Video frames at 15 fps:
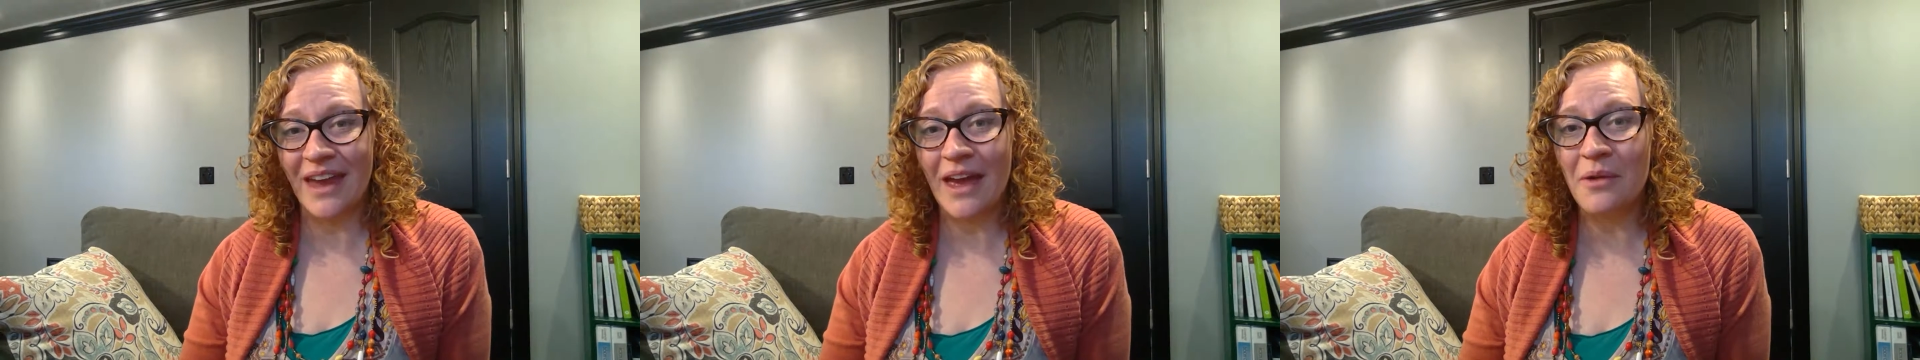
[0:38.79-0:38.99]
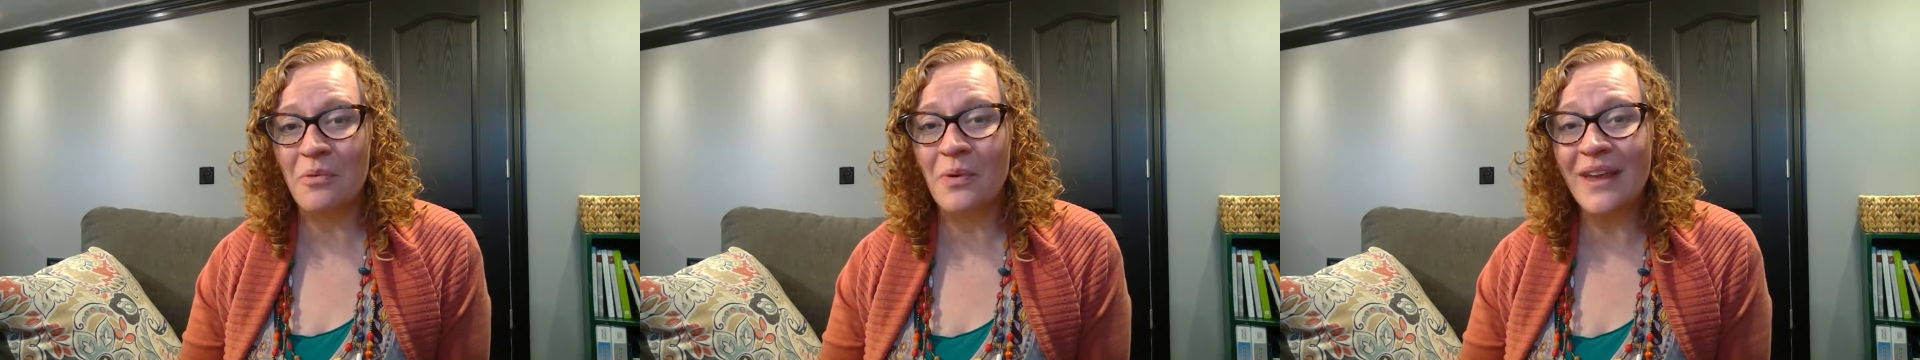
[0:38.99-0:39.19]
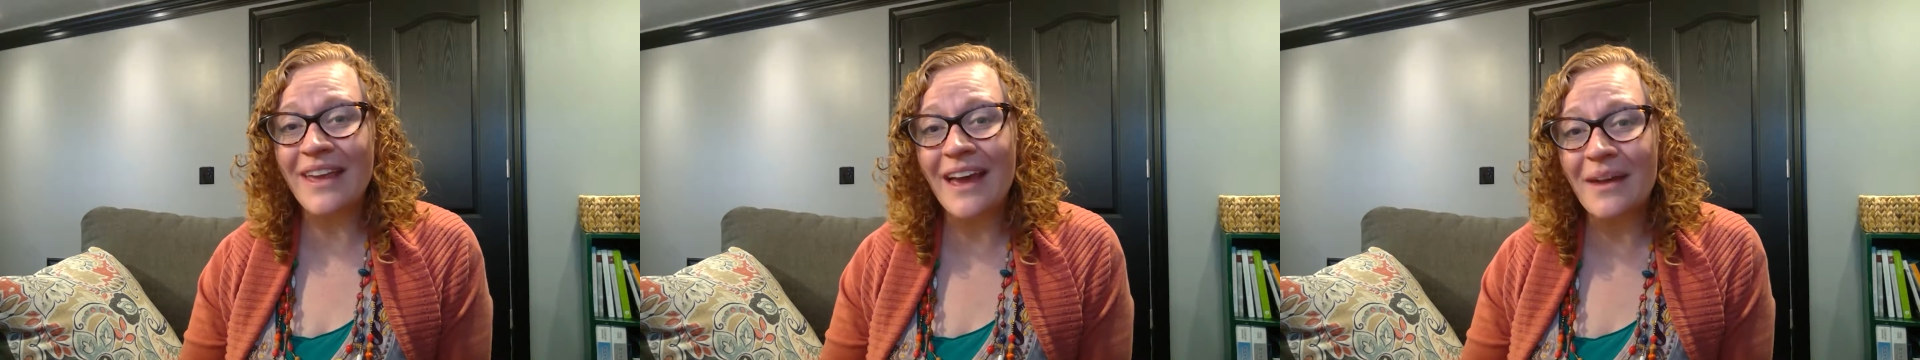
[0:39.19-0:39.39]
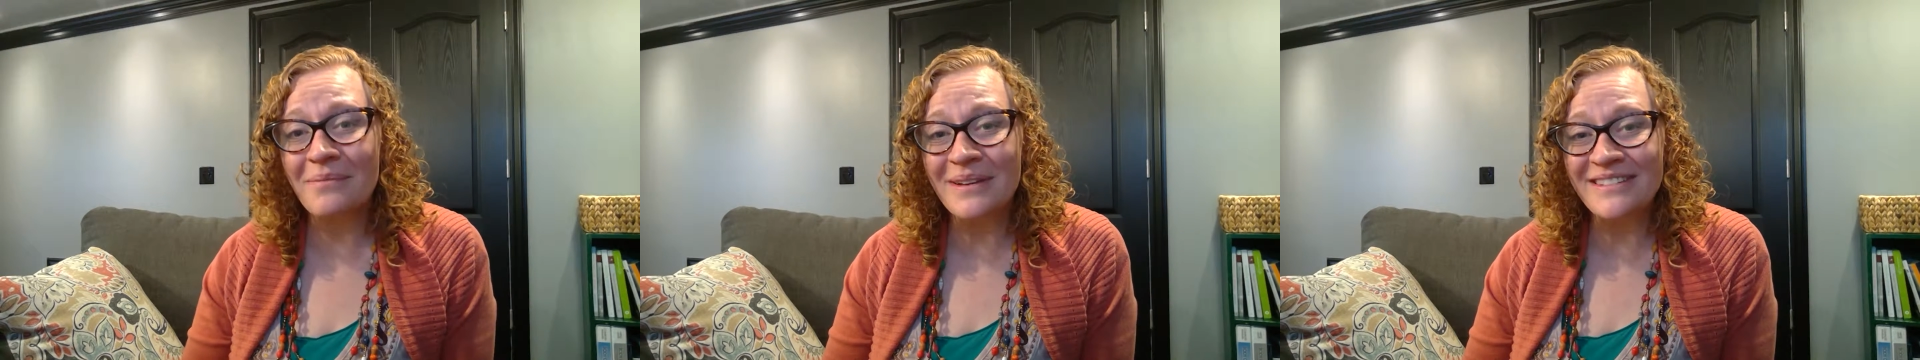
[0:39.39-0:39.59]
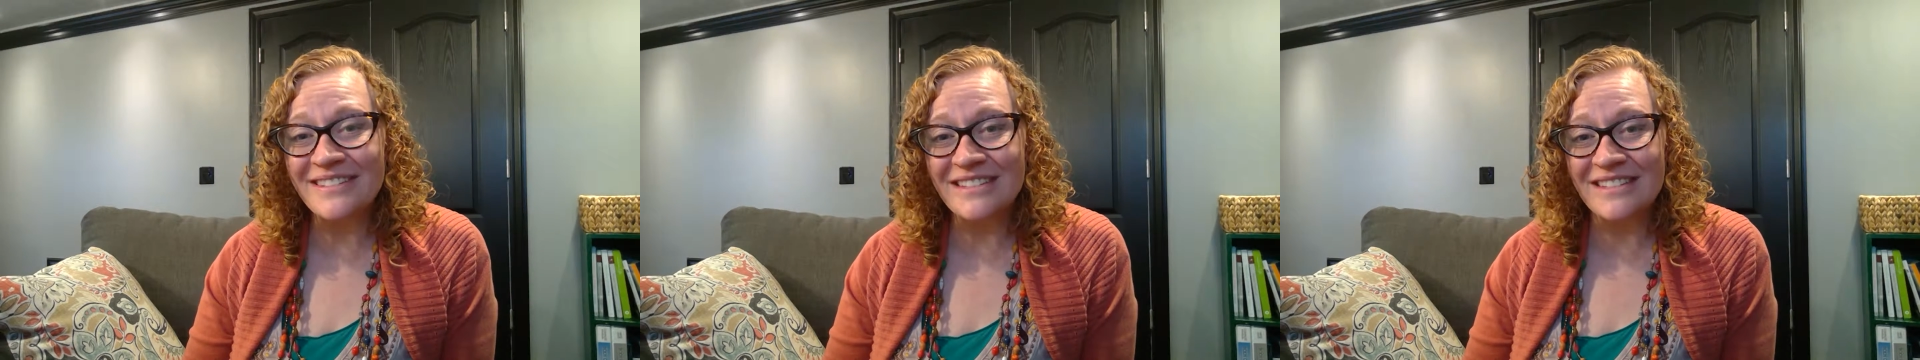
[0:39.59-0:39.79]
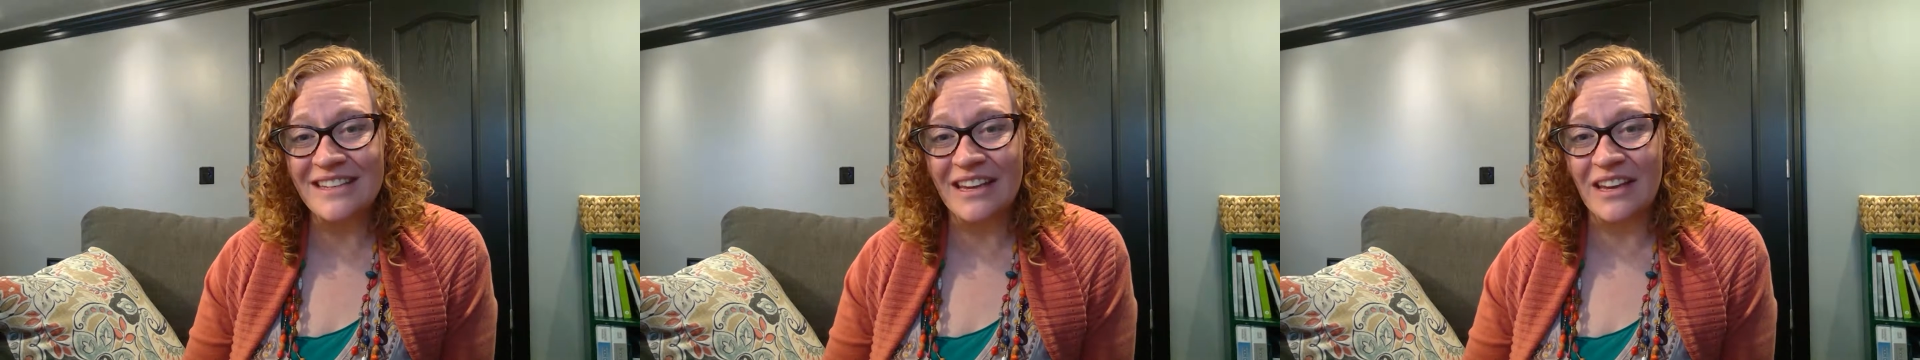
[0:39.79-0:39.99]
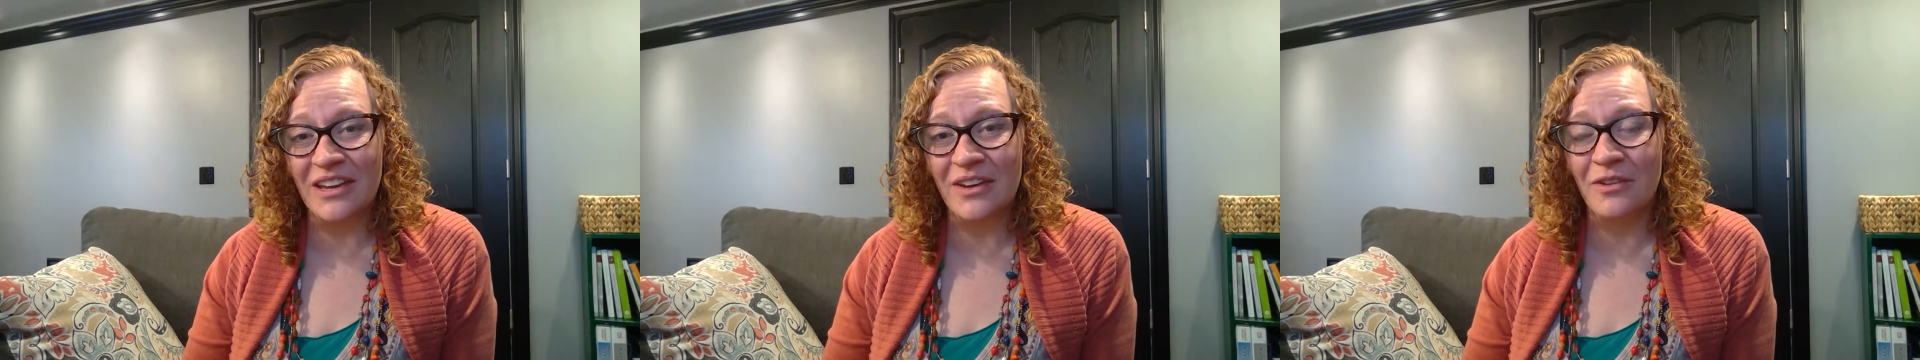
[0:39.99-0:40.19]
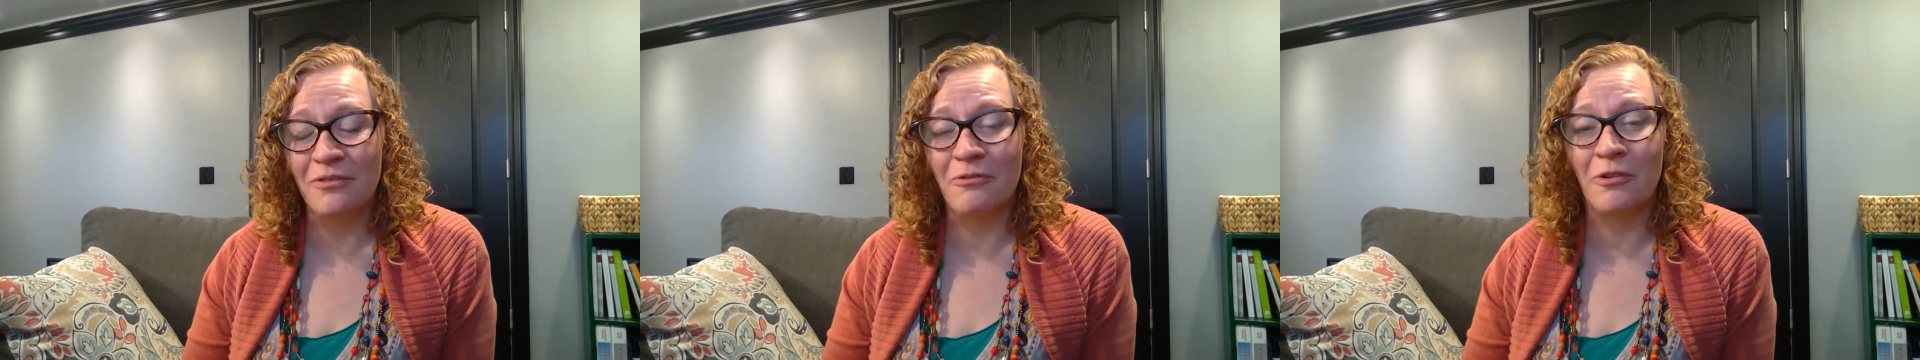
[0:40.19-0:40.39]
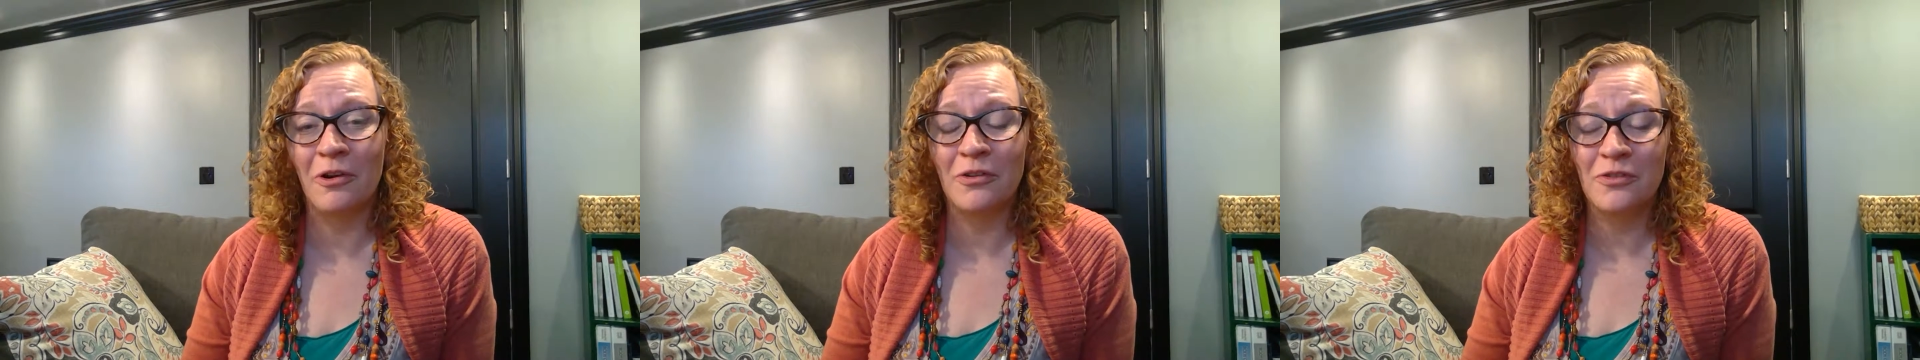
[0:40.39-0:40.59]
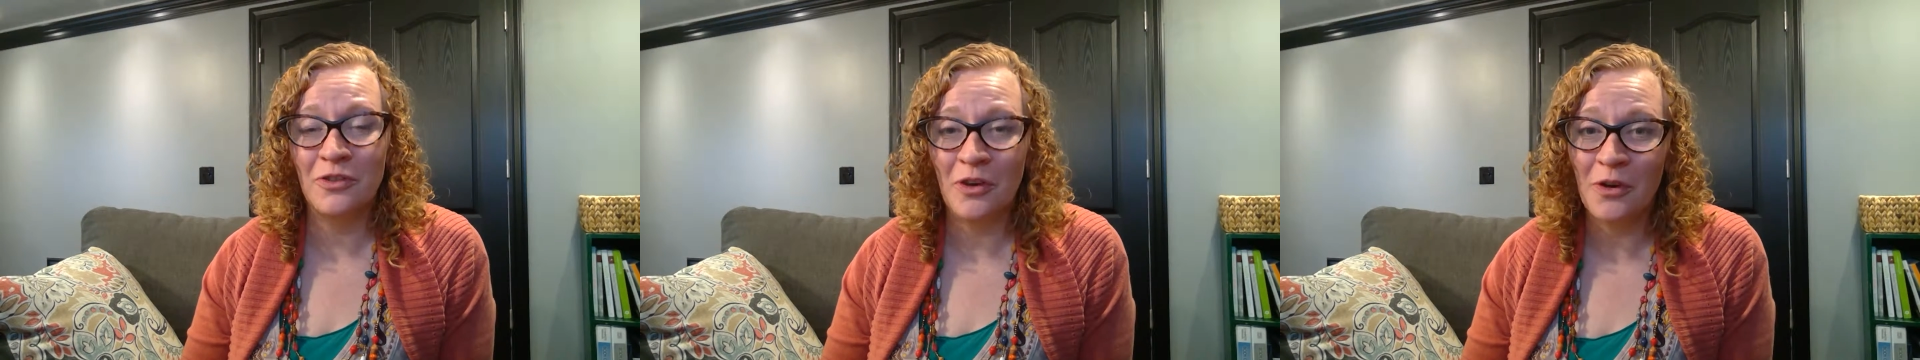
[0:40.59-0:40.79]
and we had been sick
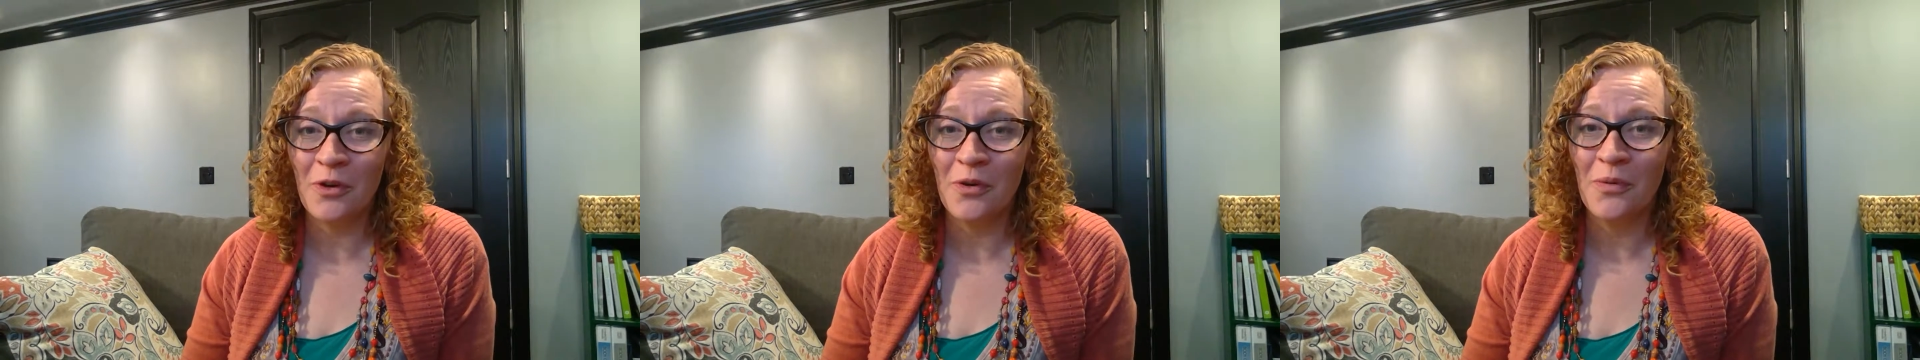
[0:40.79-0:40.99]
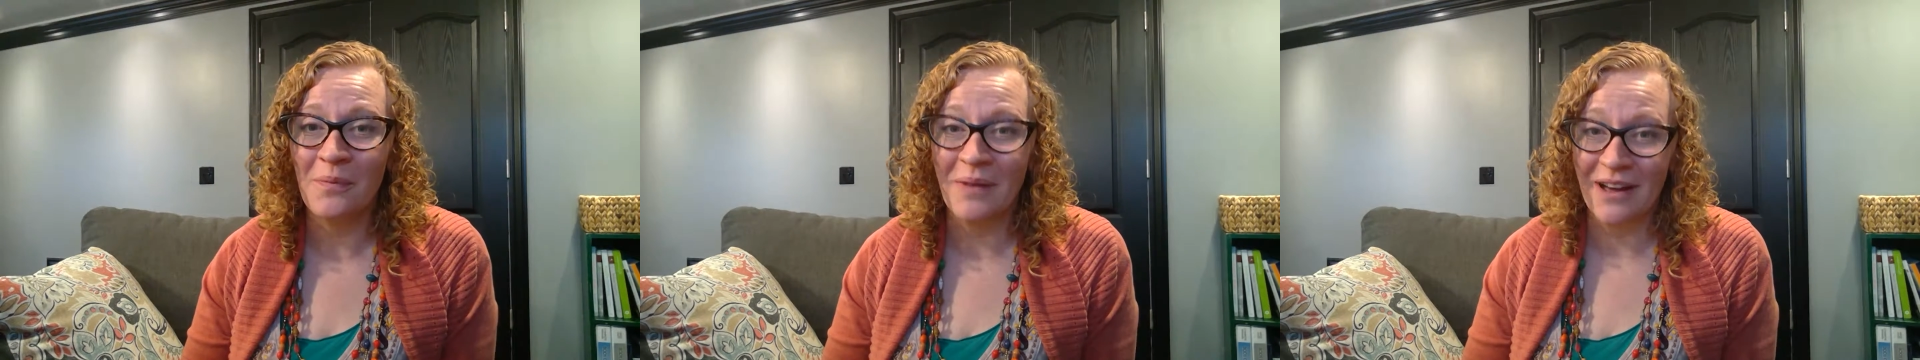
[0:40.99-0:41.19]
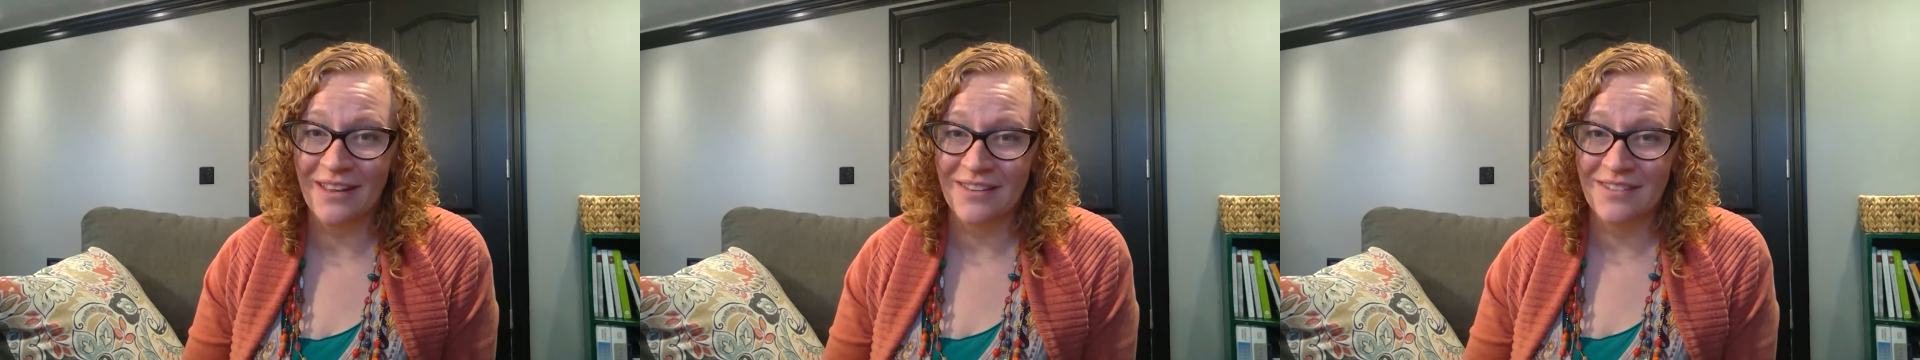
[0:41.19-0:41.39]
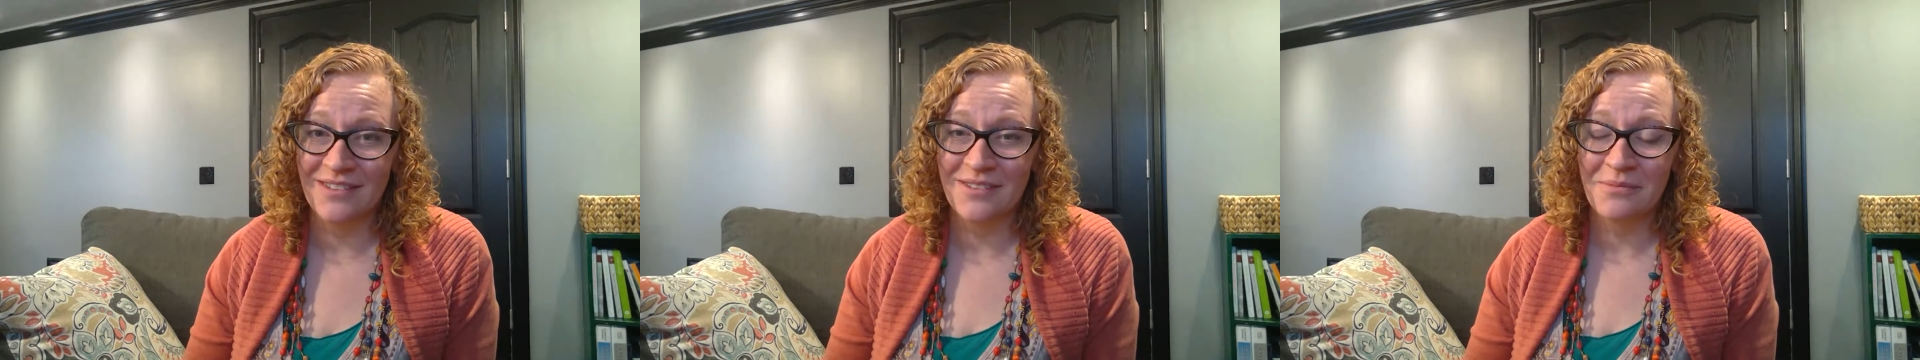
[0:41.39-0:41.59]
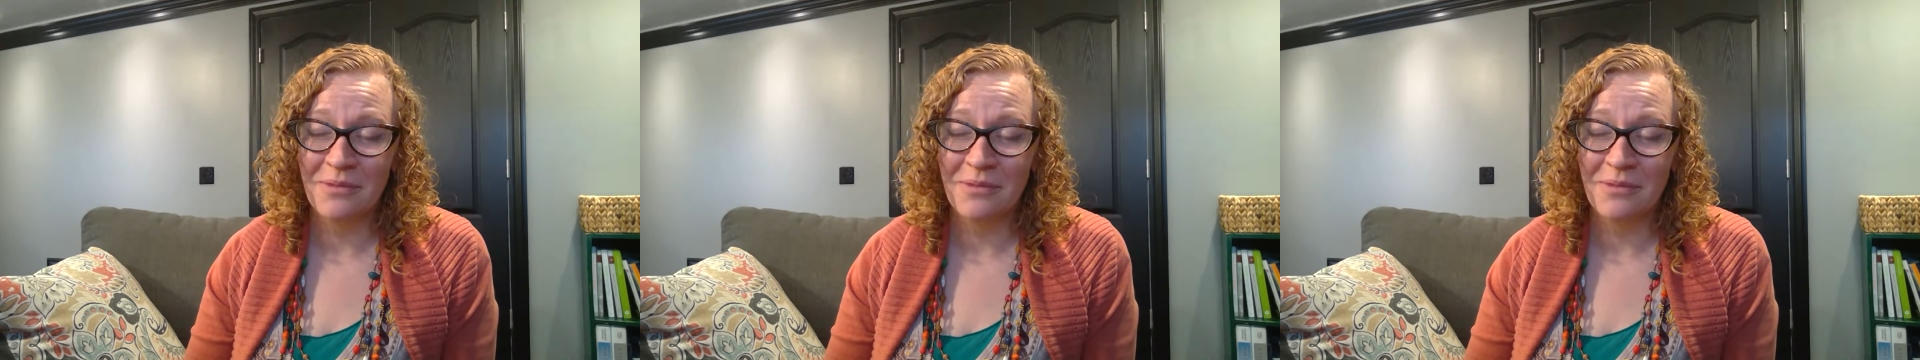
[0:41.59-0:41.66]
for 2 months.